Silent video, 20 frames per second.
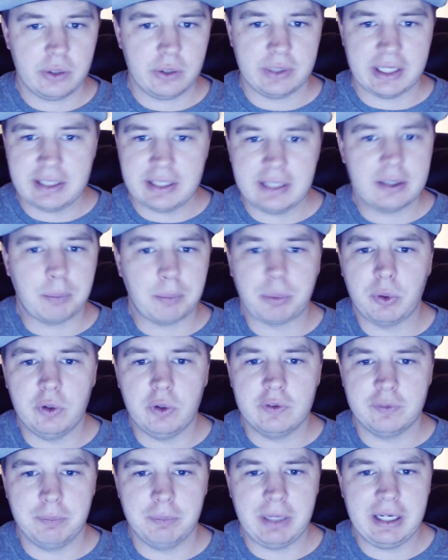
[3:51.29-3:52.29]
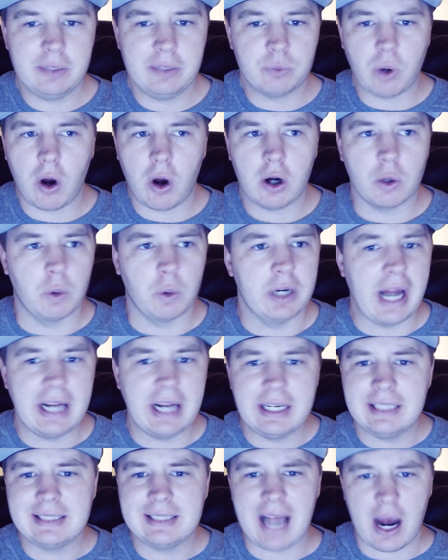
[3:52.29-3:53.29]
They need to prove me wrong or
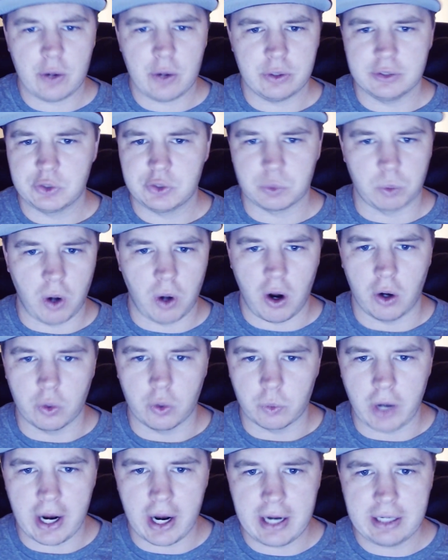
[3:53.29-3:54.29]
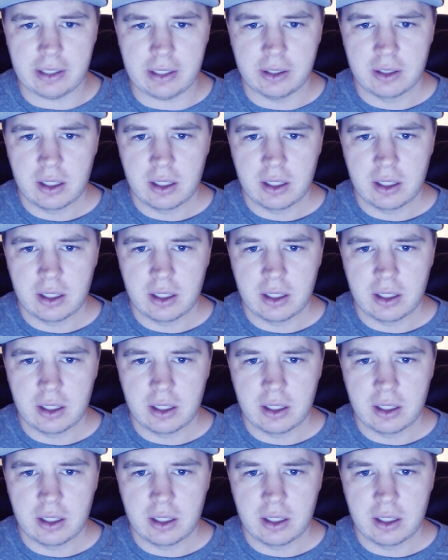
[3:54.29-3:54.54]
any doubters wrong, right?